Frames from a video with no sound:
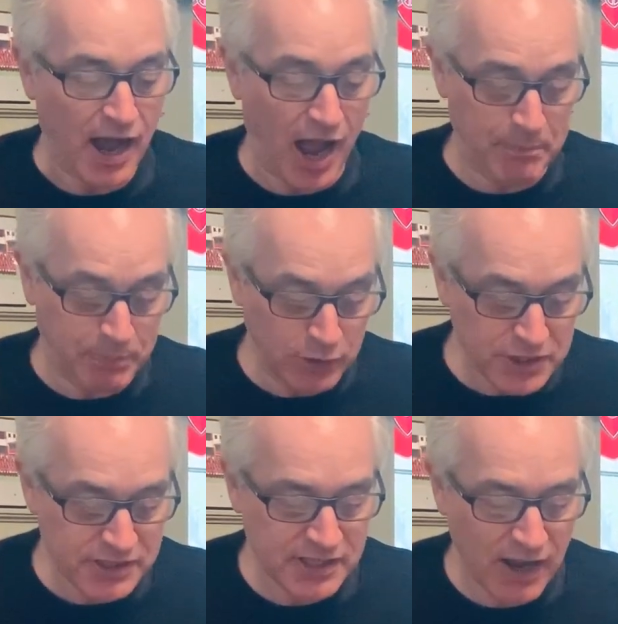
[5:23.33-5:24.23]
I
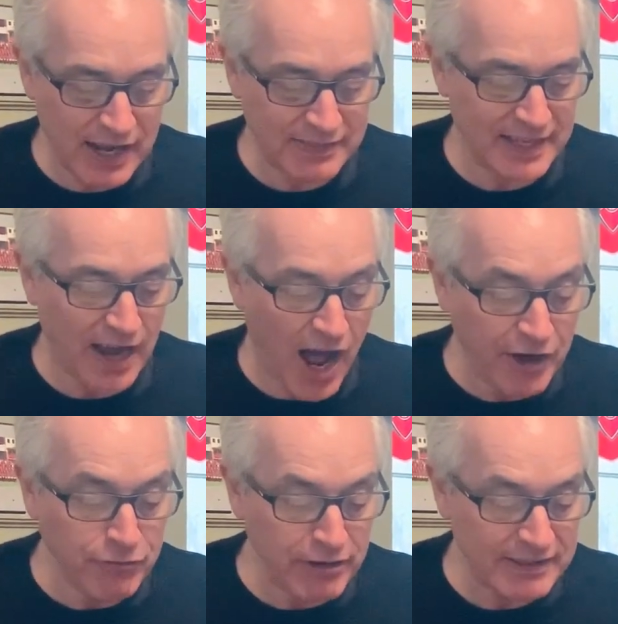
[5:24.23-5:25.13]
put aside the
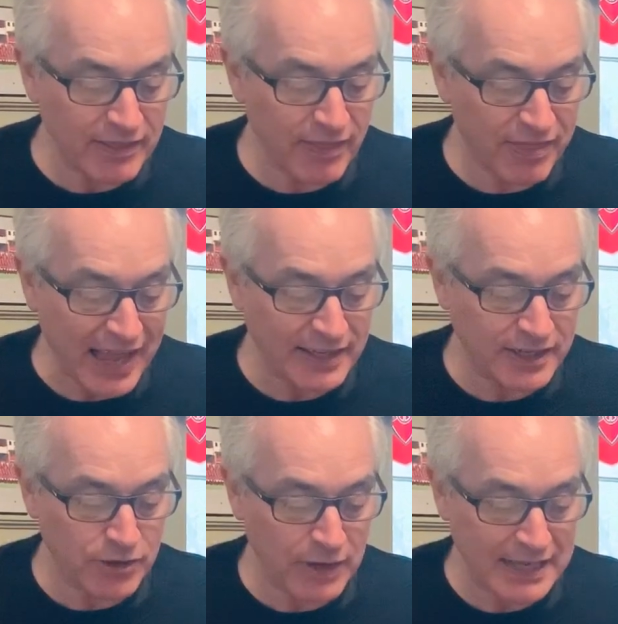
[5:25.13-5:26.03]
unwritten
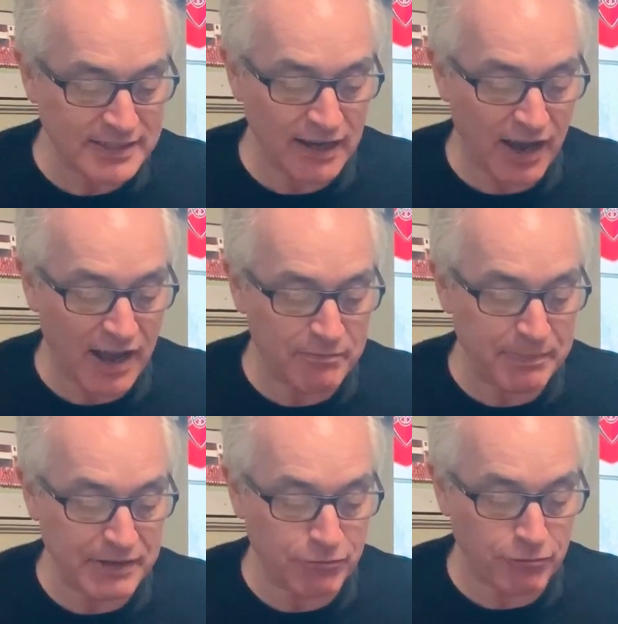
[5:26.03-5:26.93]
thank you letter I have
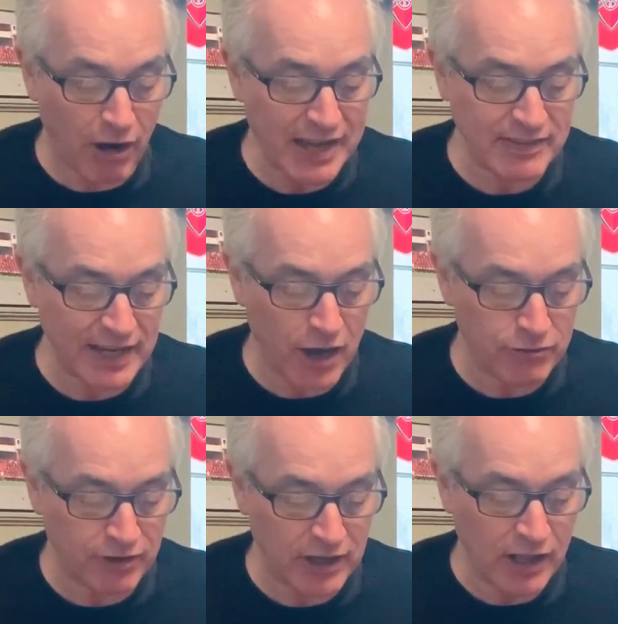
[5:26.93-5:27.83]
been writhing
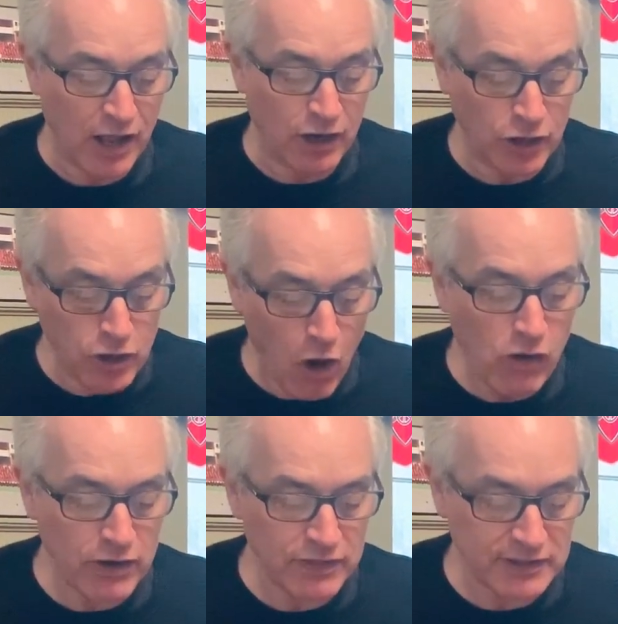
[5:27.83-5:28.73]
over,
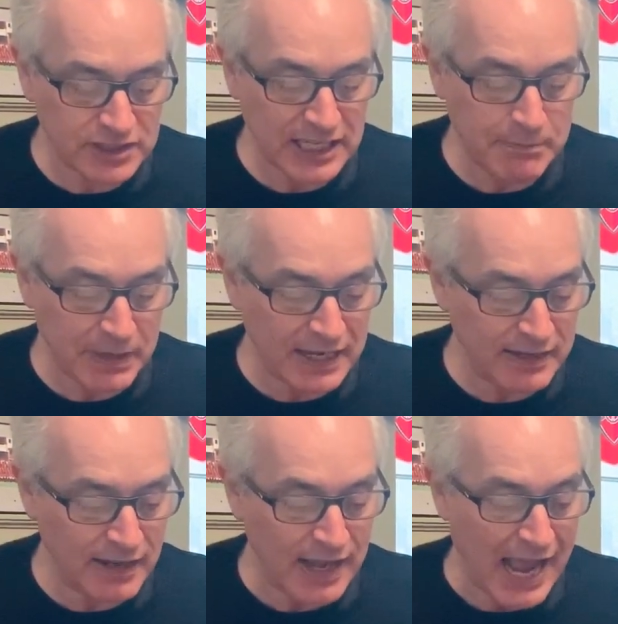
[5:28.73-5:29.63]
log the sheep
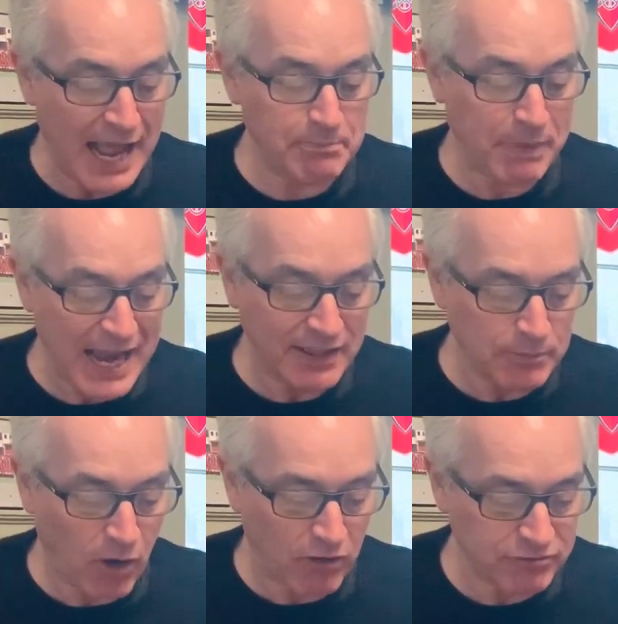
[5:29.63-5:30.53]
in and pay
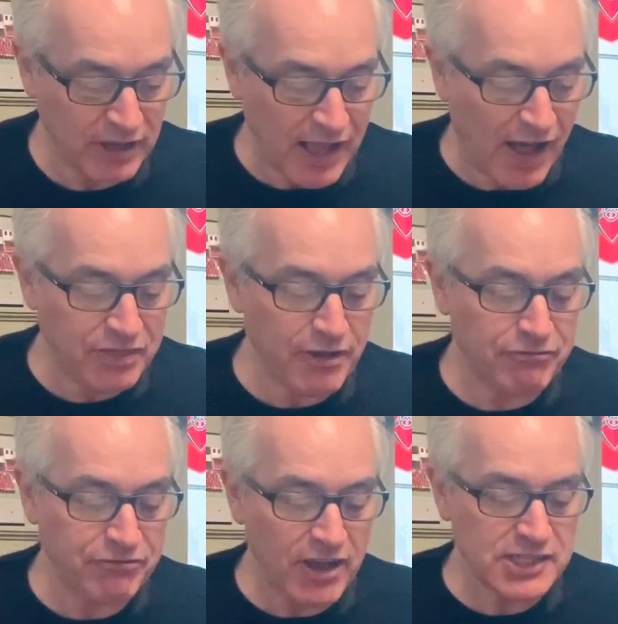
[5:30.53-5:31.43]
them off, and the
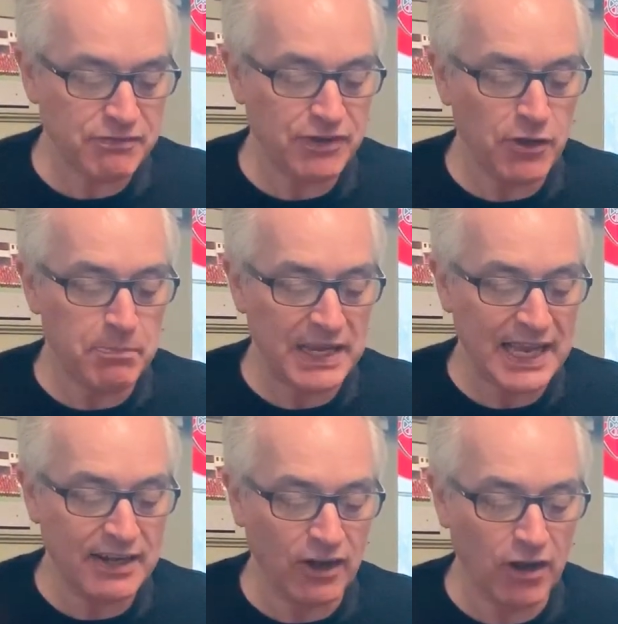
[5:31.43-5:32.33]
first few
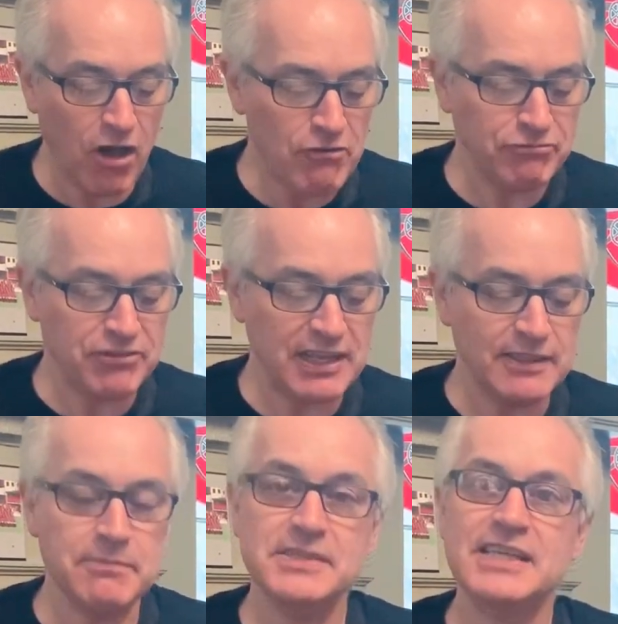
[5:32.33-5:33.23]
begin lofting
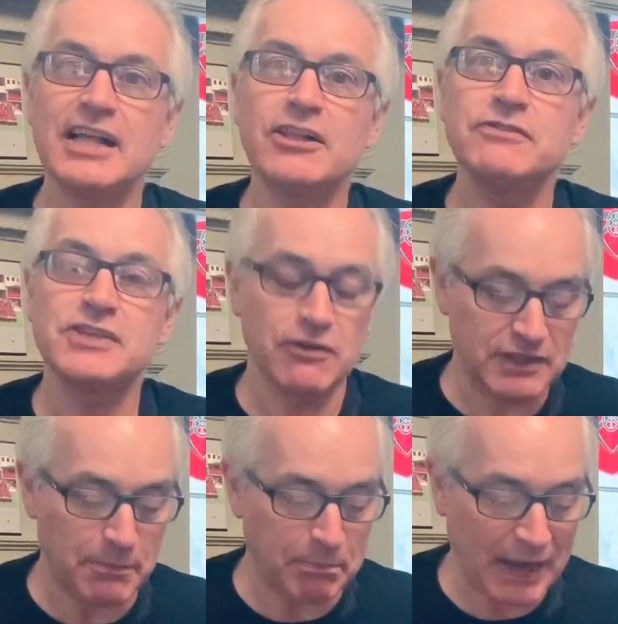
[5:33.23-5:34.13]
themselves over
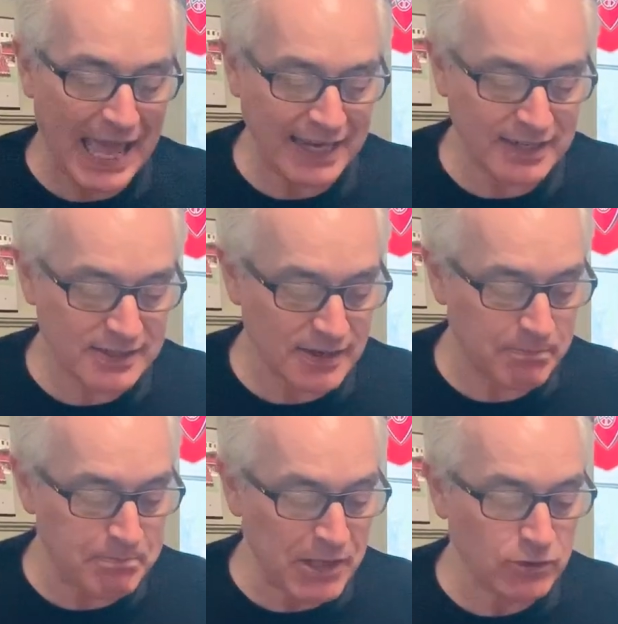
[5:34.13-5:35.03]
the planks
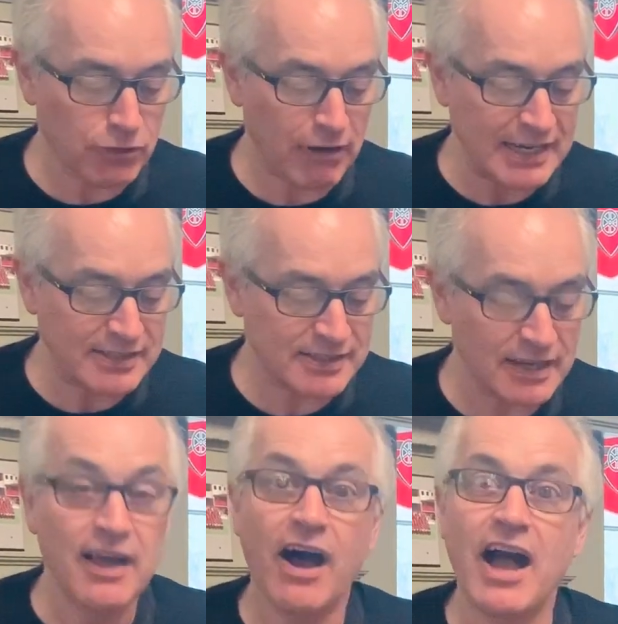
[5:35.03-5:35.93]
and milk
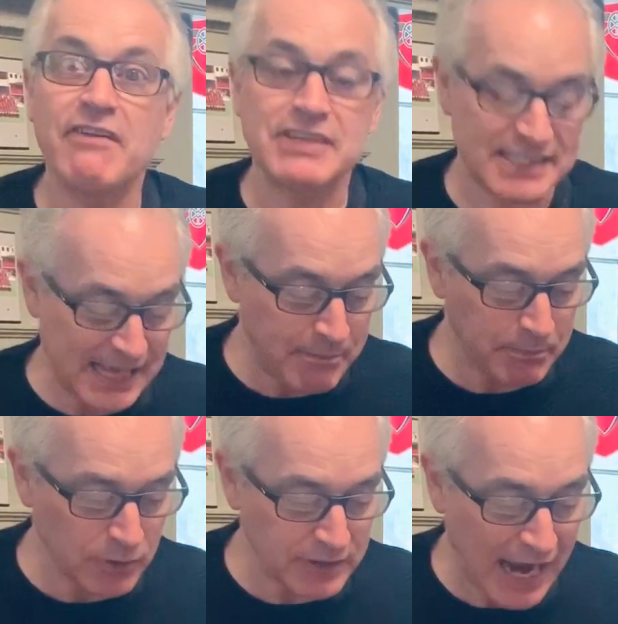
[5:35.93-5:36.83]
crates I have
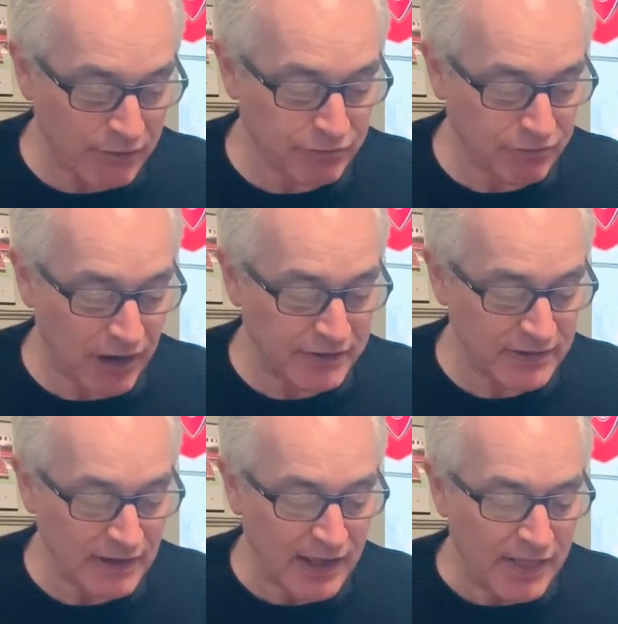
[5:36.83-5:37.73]
assembled out front,
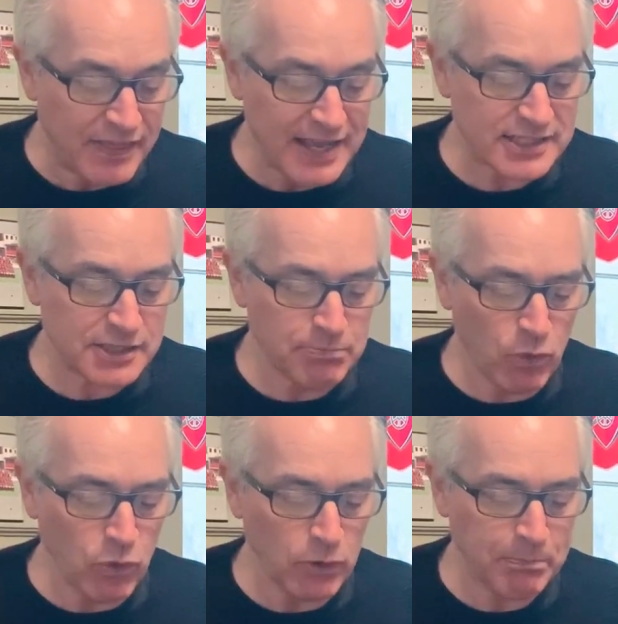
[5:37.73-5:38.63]
their
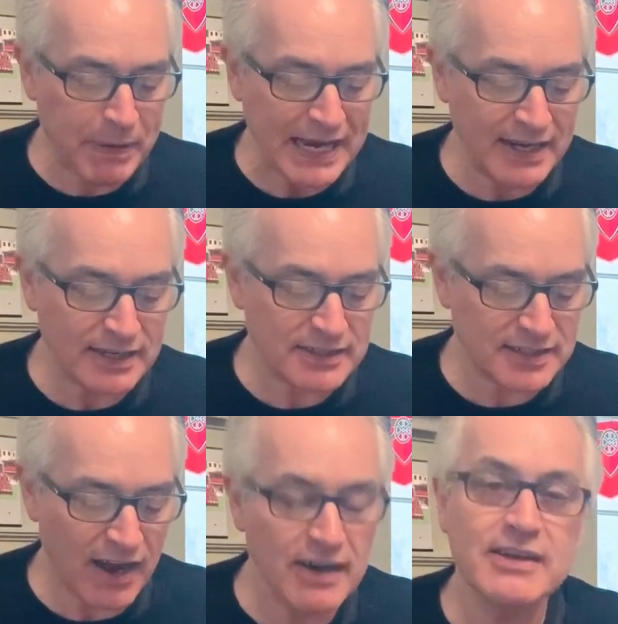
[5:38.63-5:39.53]
small pink
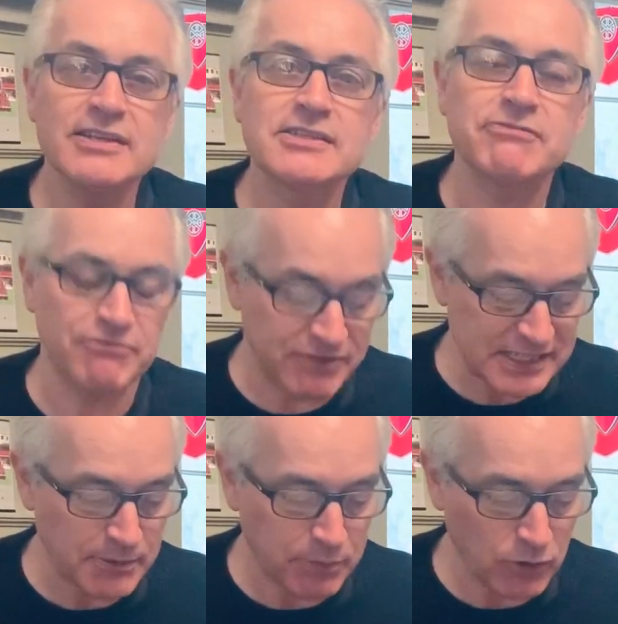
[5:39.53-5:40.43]
tongues
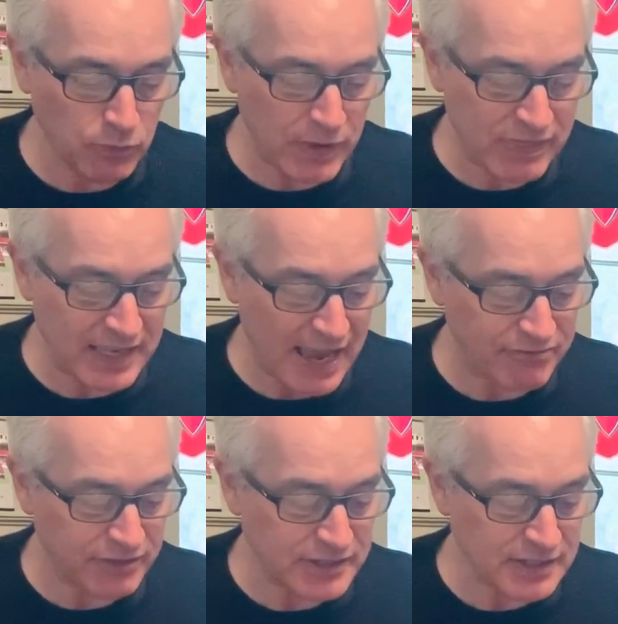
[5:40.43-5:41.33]
visible with the
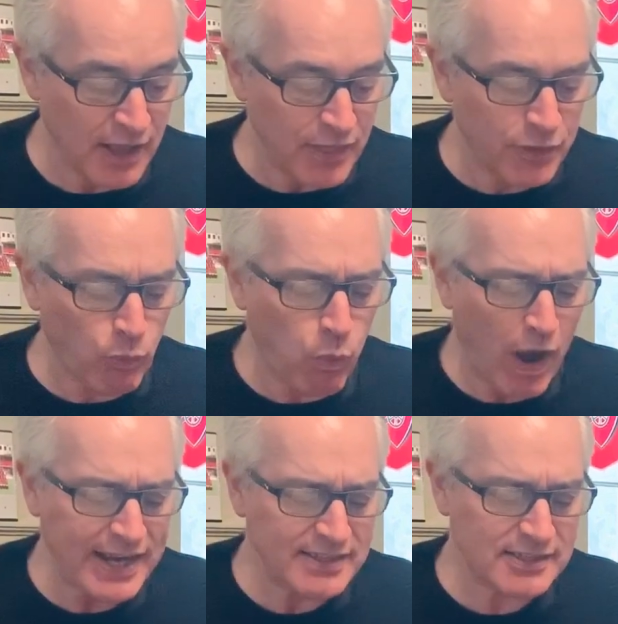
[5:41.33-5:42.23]
effort, the
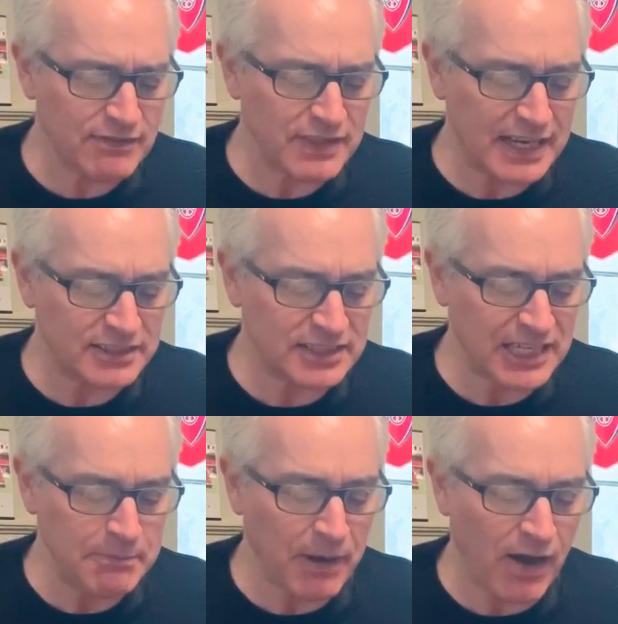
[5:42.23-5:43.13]
whites of their
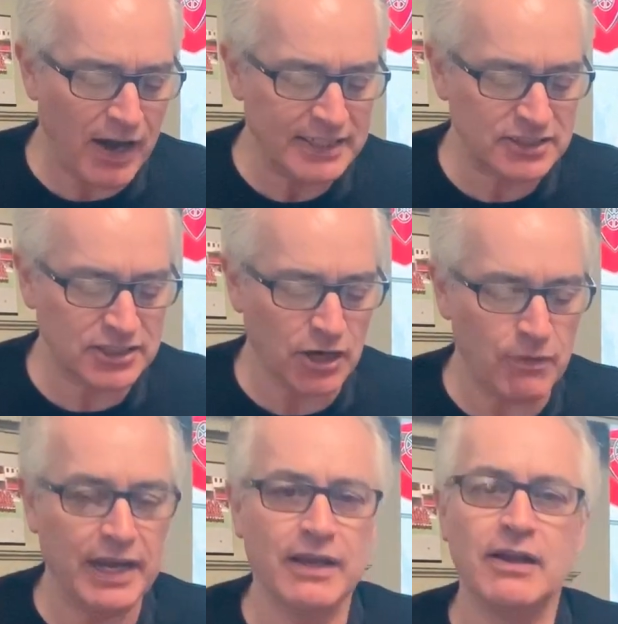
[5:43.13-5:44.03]
sheep eyes
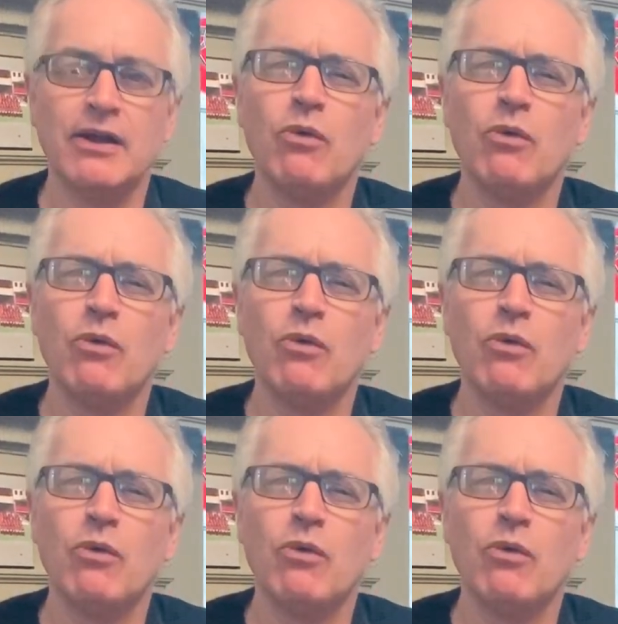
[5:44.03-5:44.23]
showing.